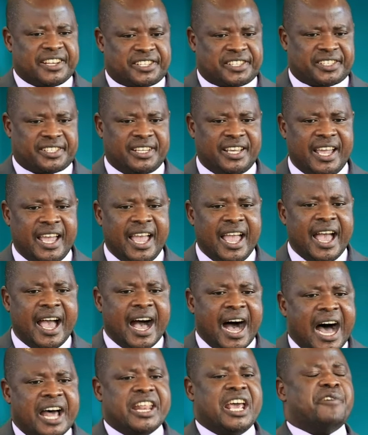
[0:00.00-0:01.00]
us
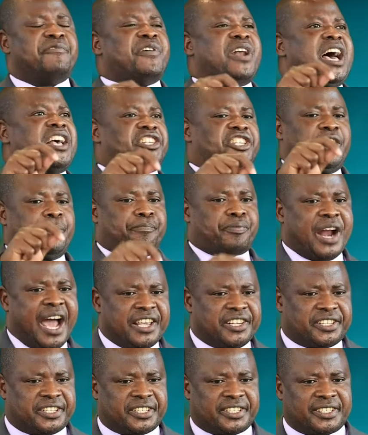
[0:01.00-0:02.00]
an everlasting
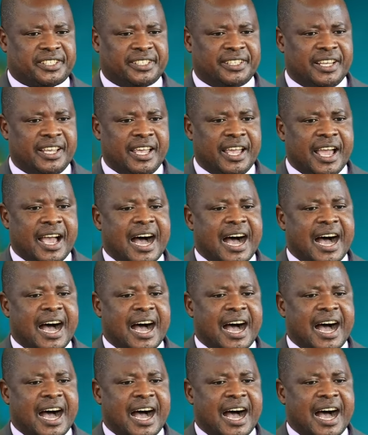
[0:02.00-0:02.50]
price,